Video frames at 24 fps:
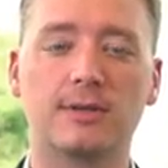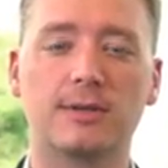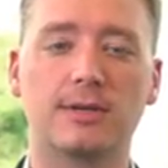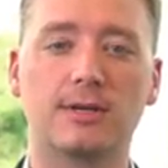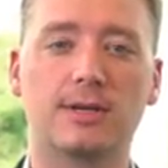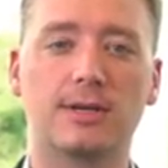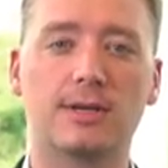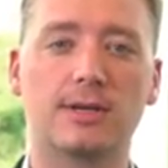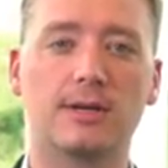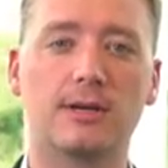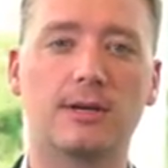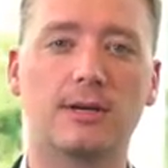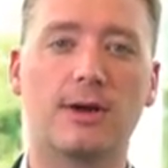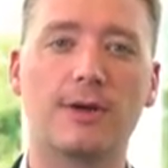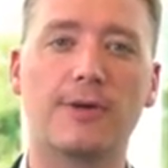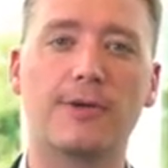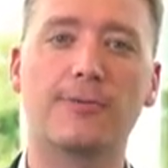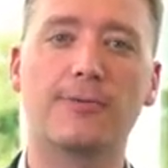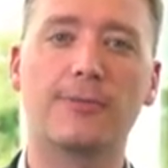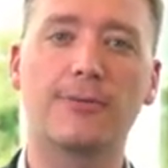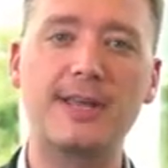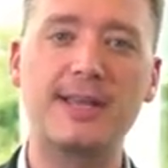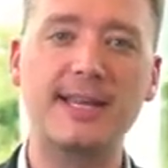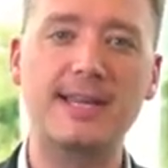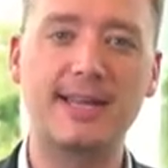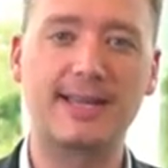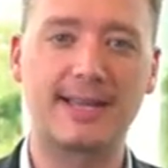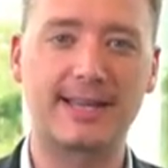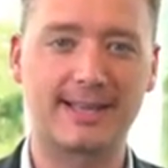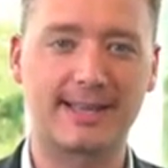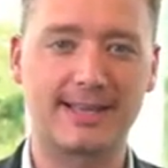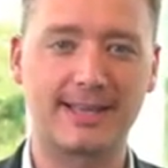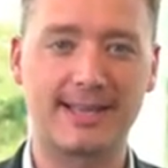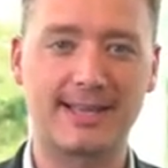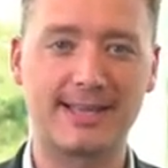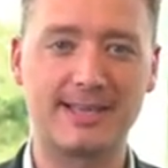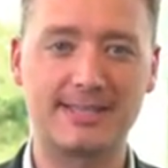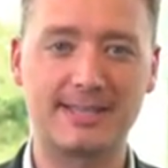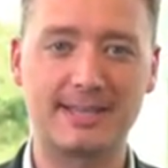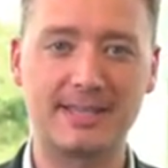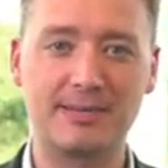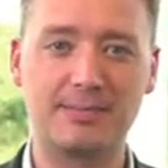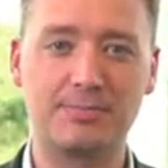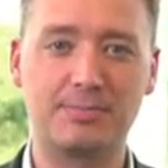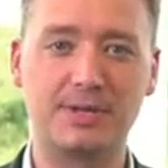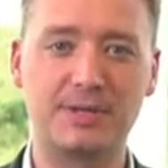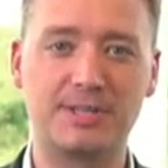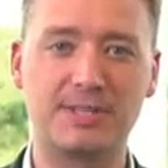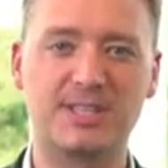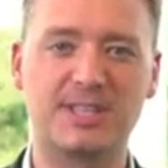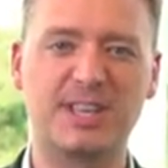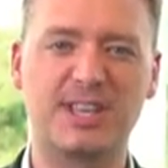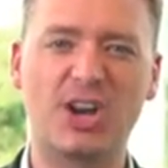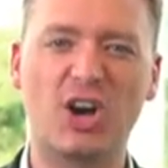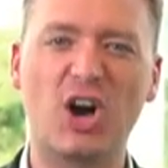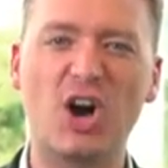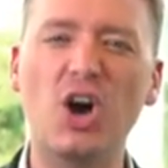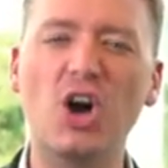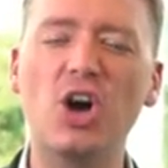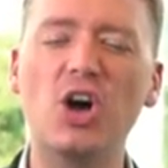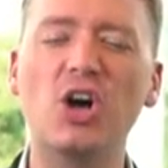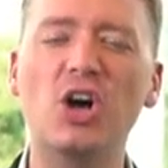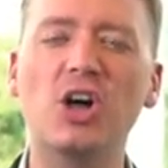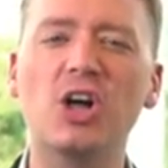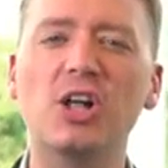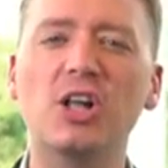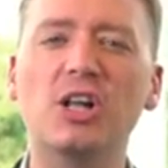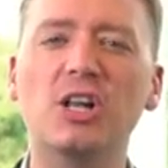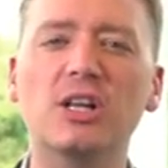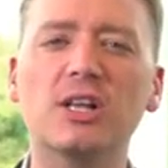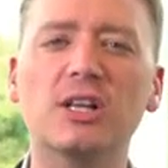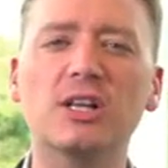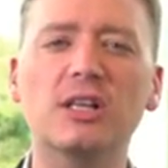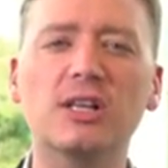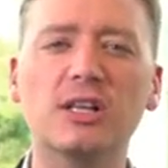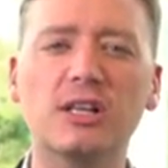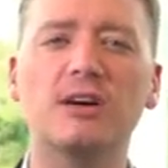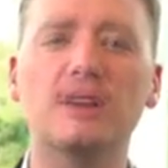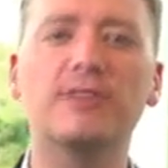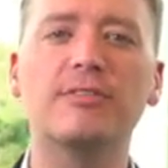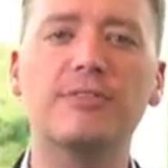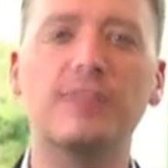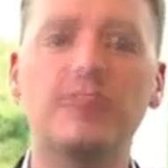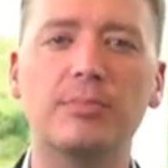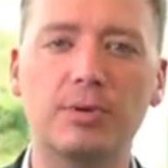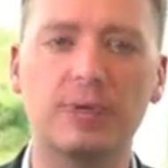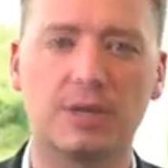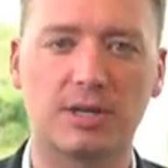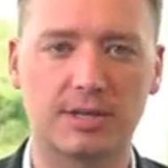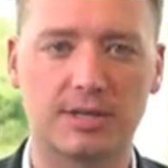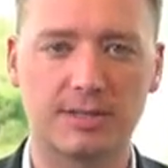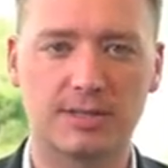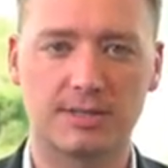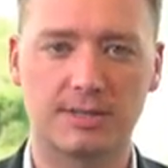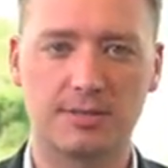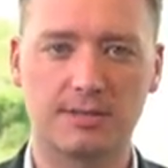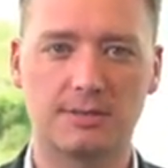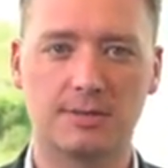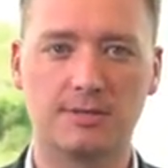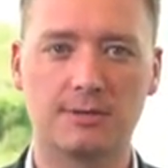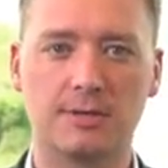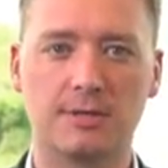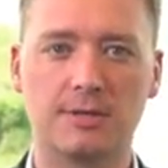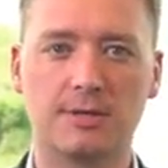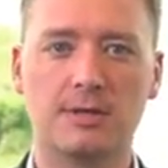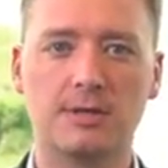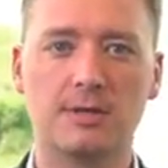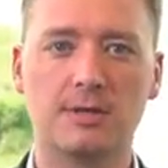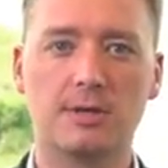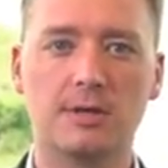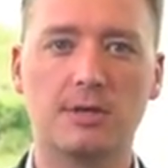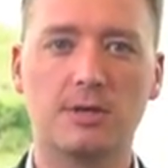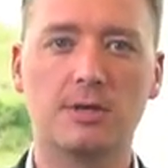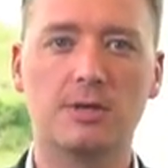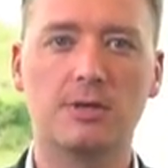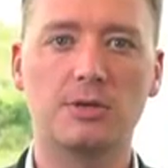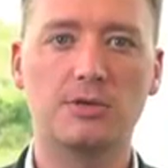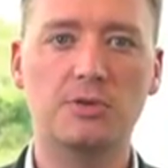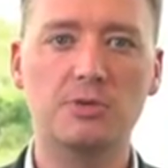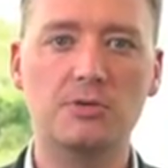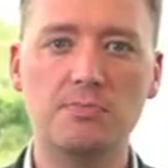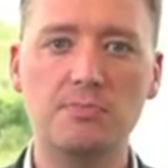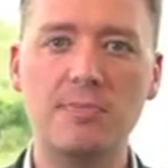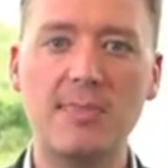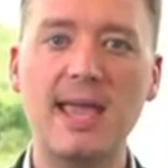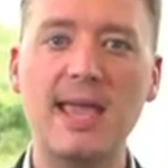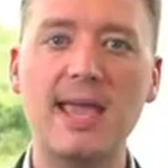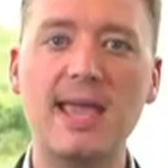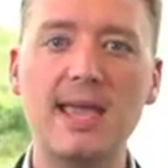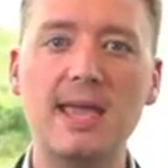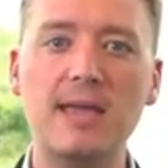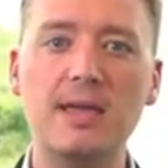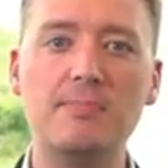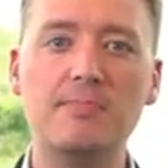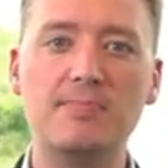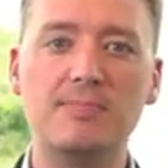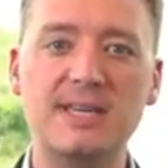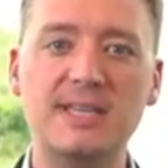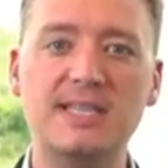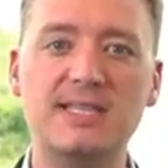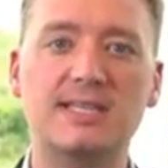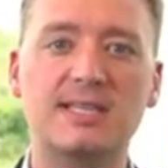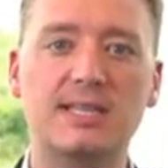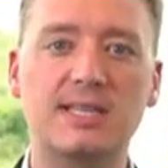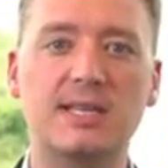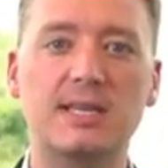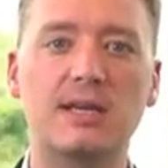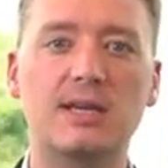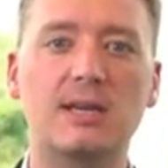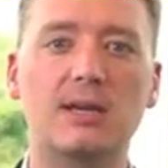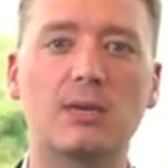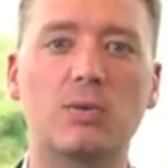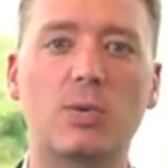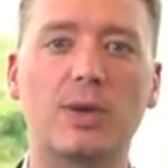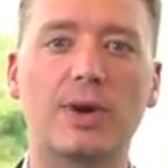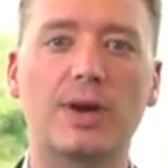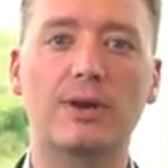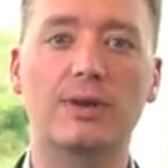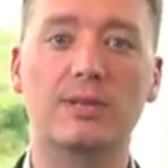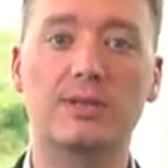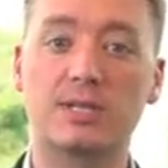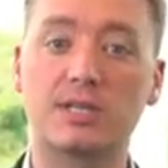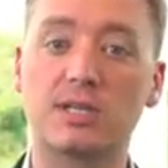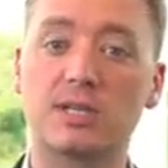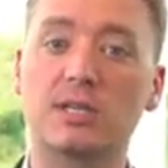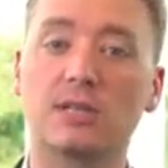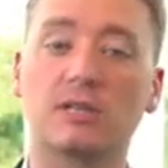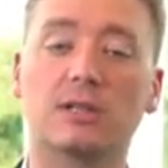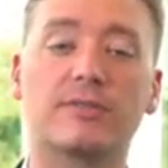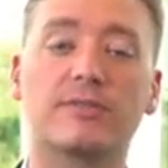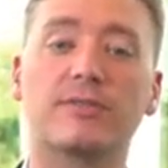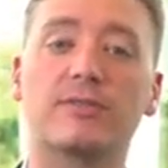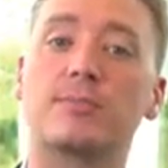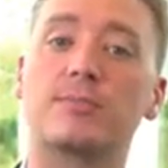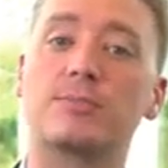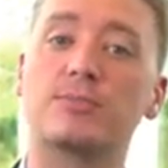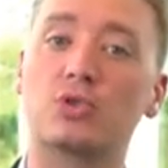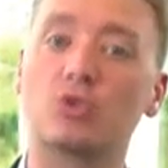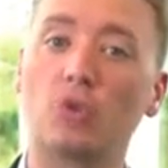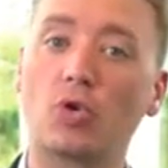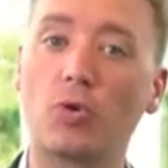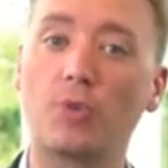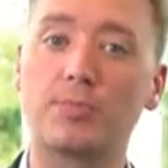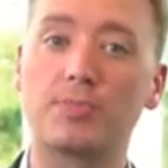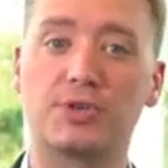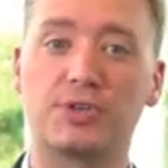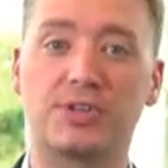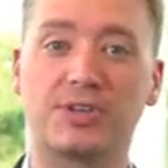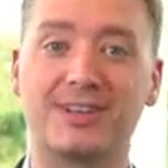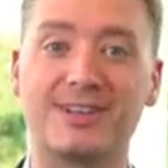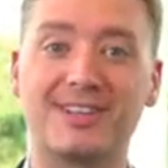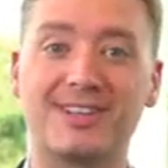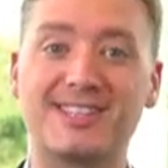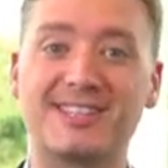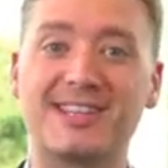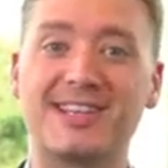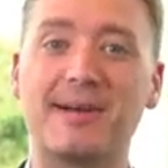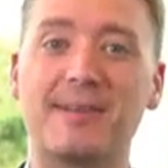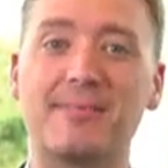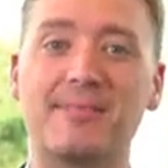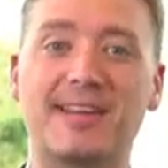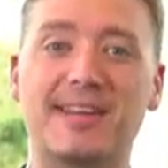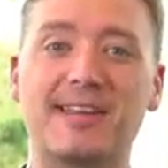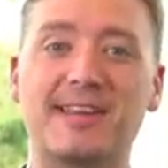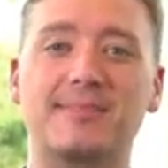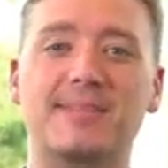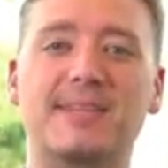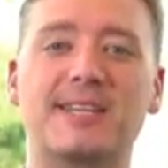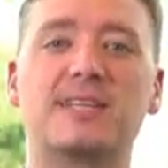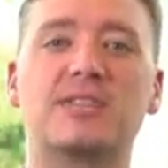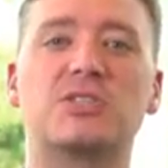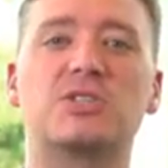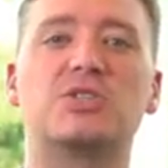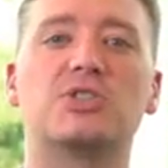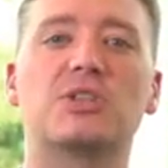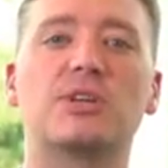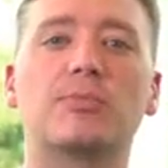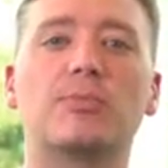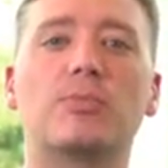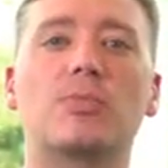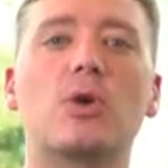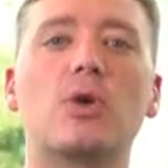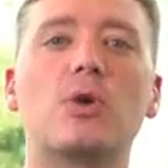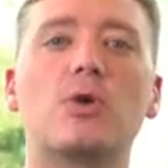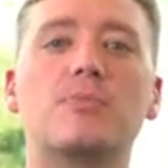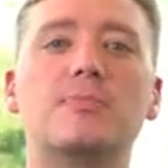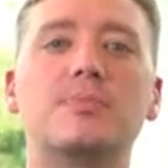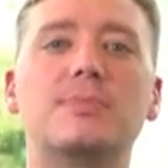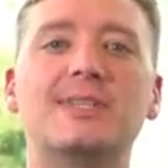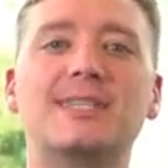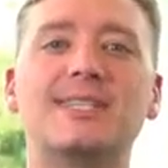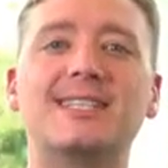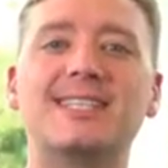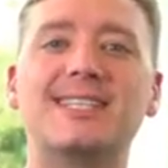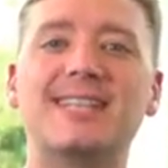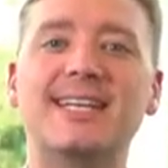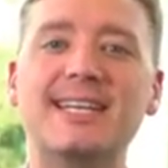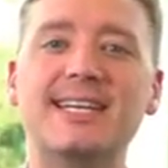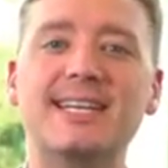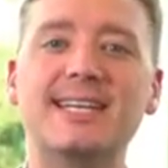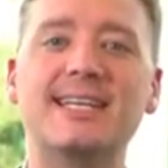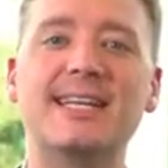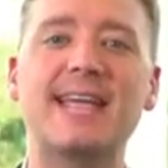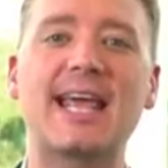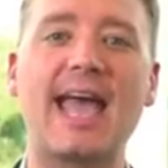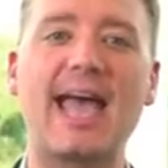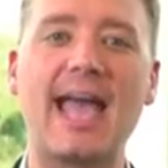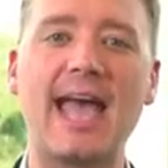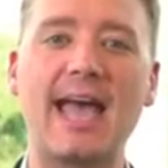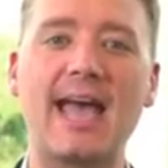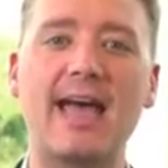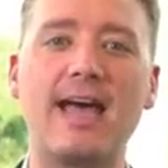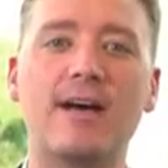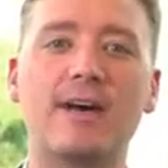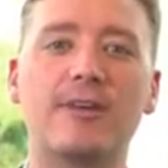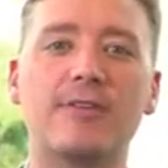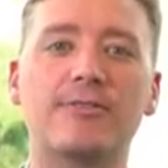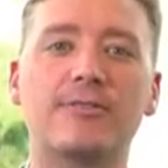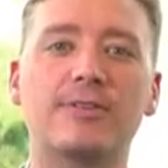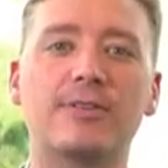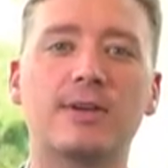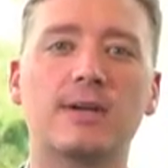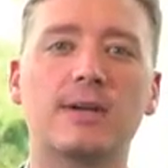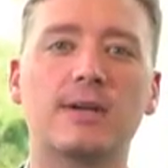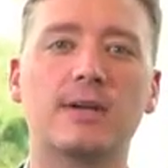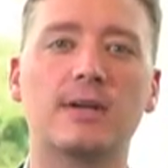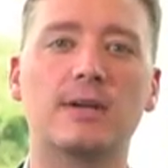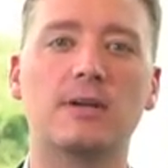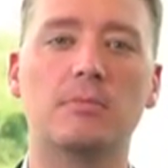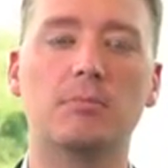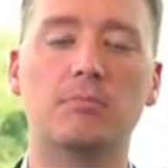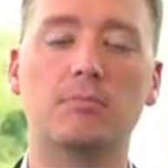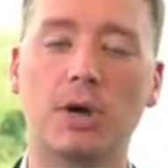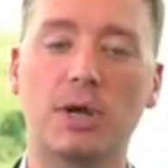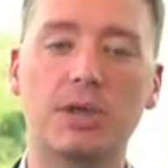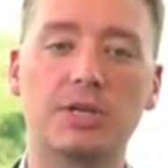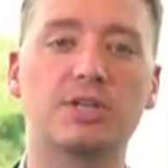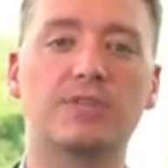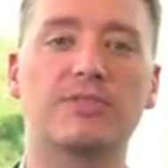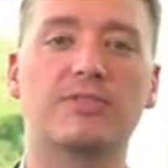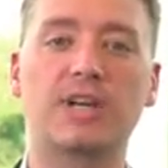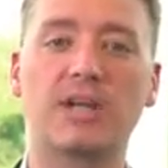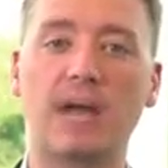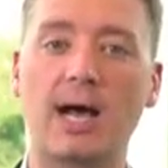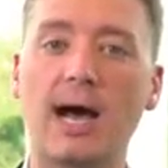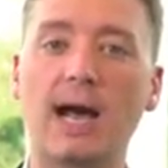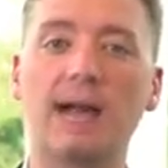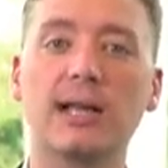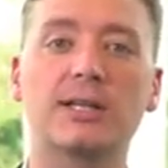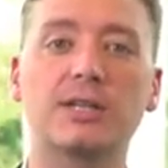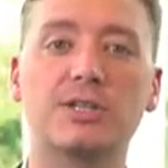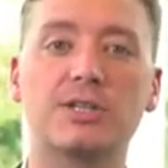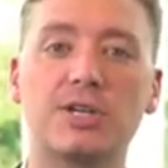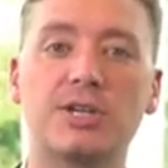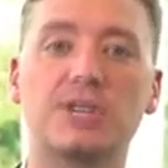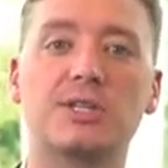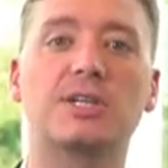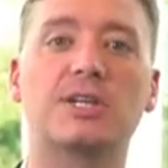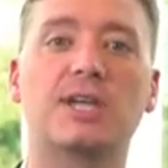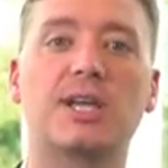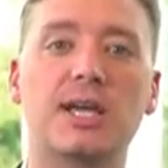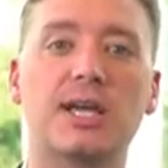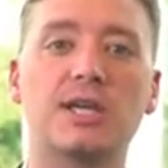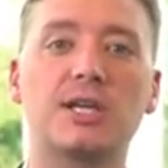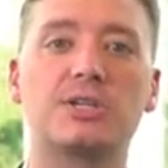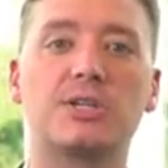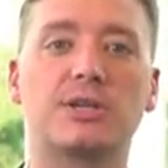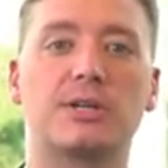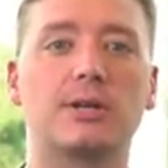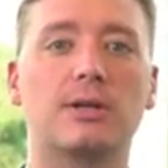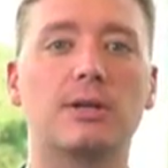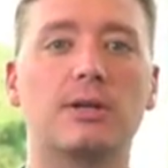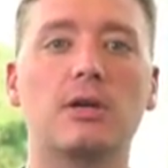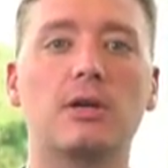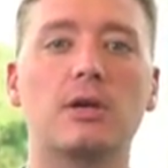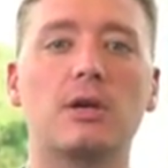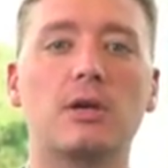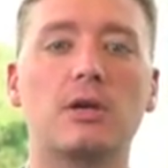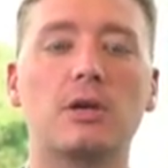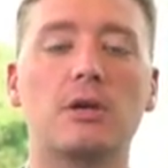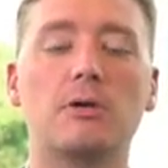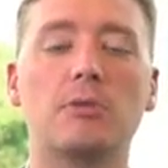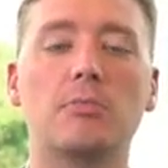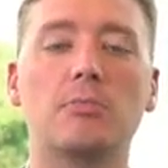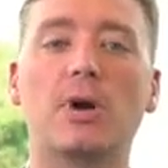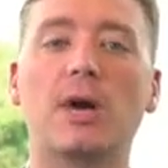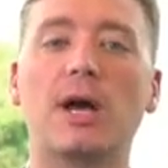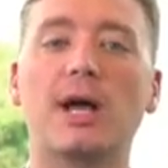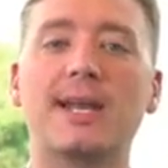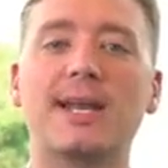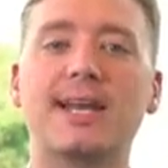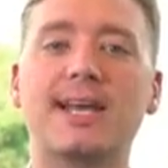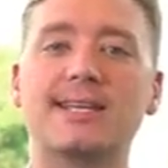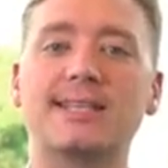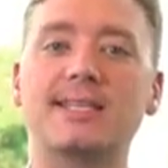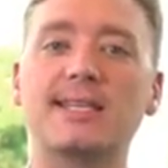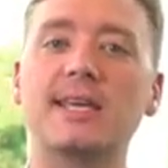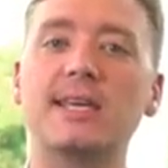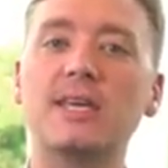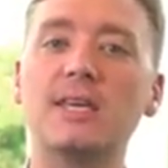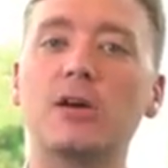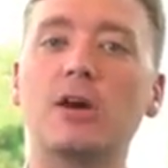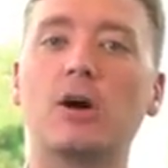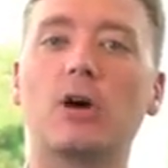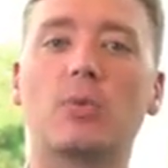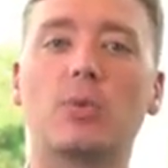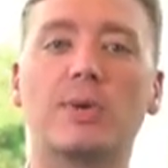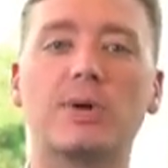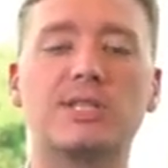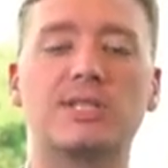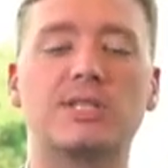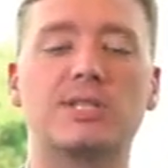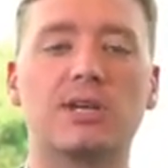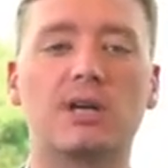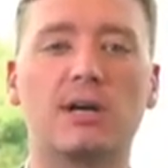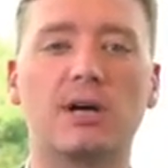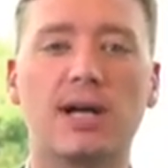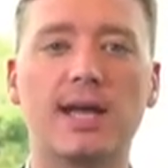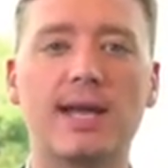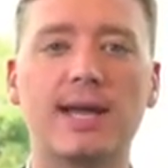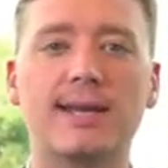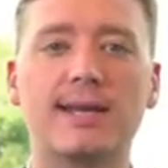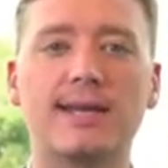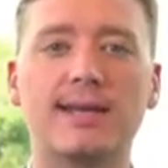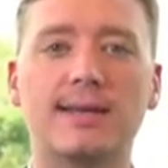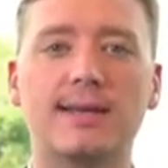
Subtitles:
on reading, as he puts it, all of the books. You may be seeing where the skill of absorption is coming in, because Jim Rohn didn't have much of a college education, but as he always saw it,